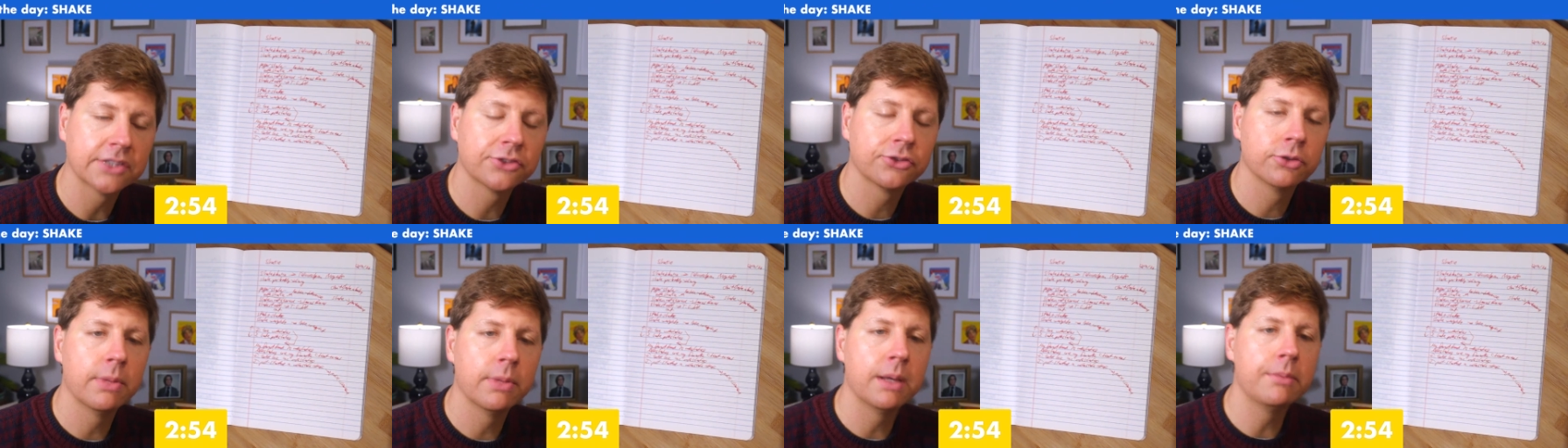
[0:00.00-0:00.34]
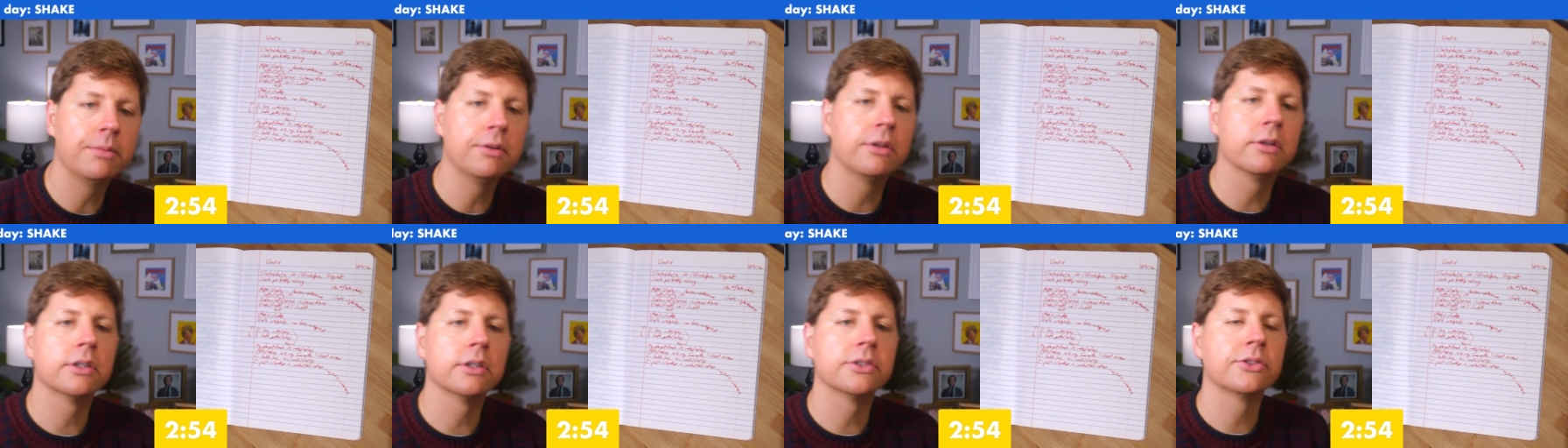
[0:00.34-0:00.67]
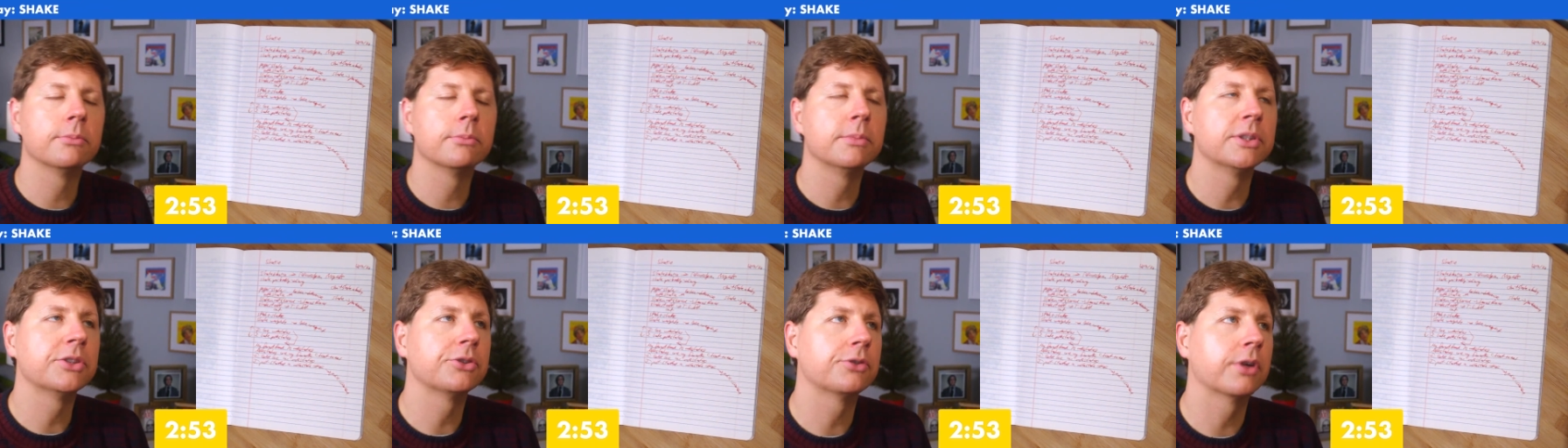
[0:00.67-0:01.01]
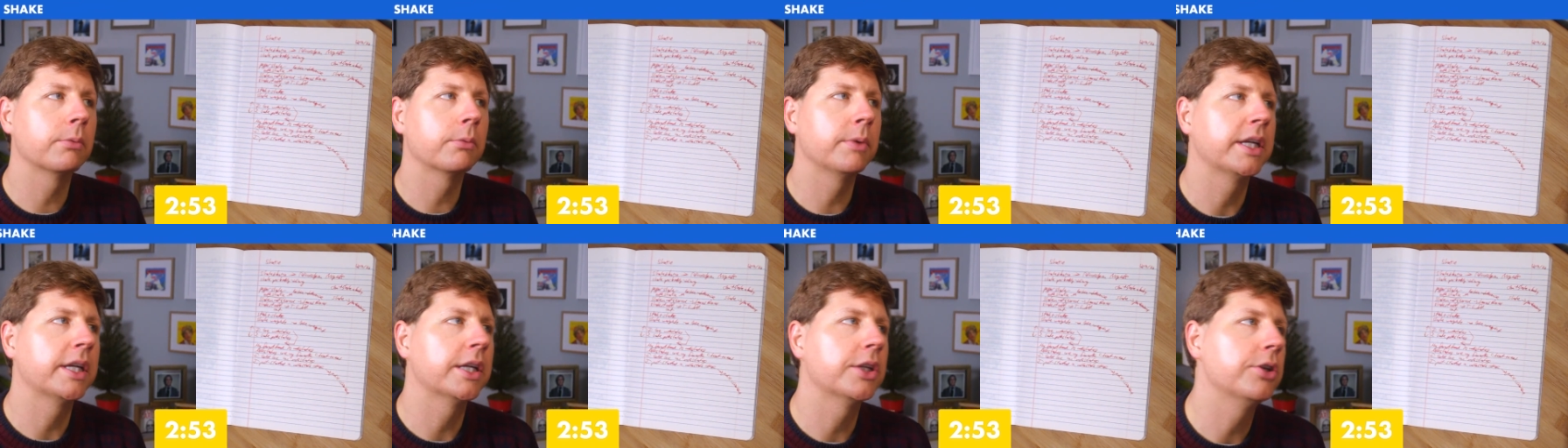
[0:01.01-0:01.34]
so maybe there is a
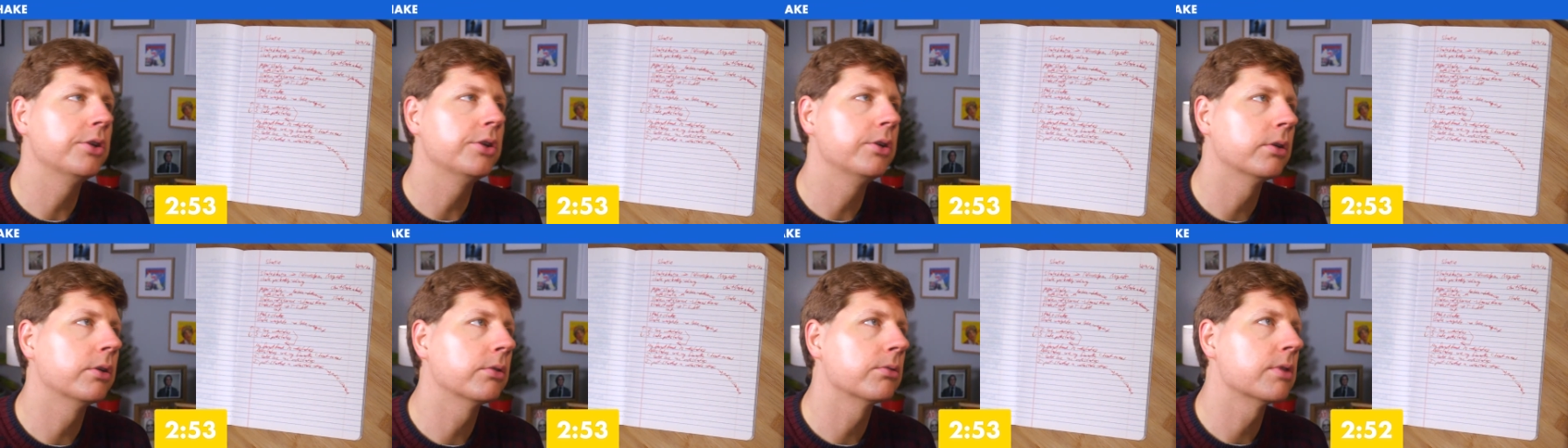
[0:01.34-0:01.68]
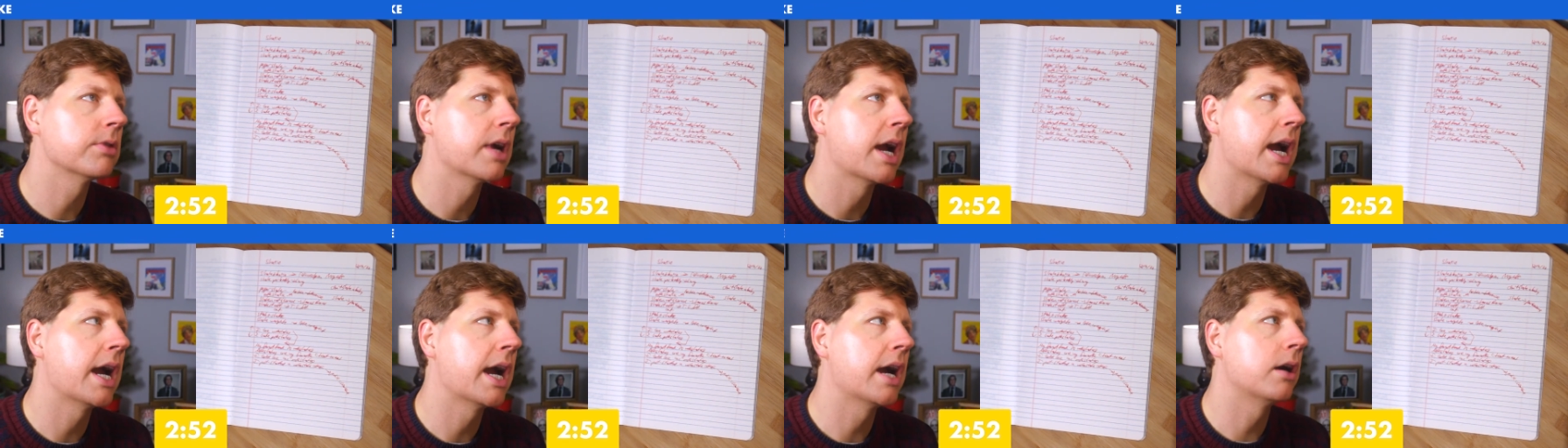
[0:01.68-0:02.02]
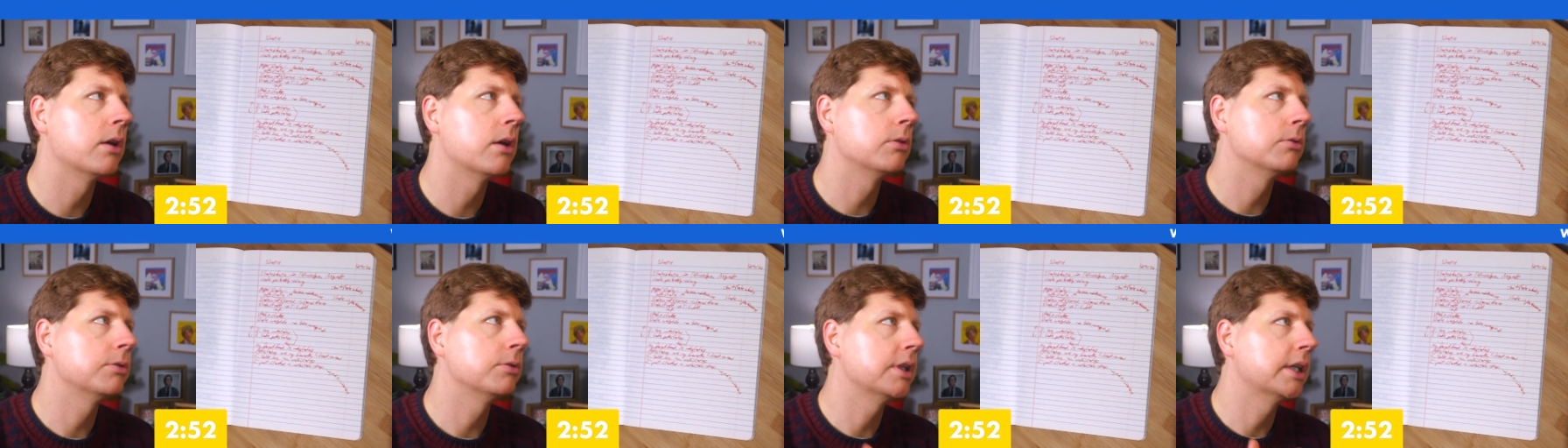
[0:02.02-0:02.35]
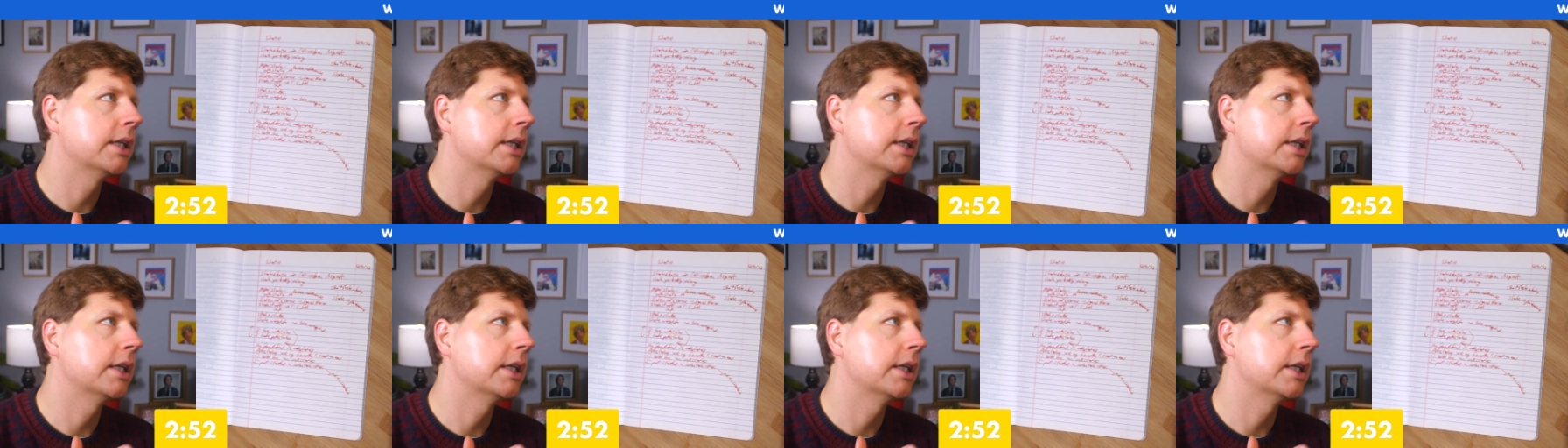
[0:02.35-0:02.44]
mystery we can do around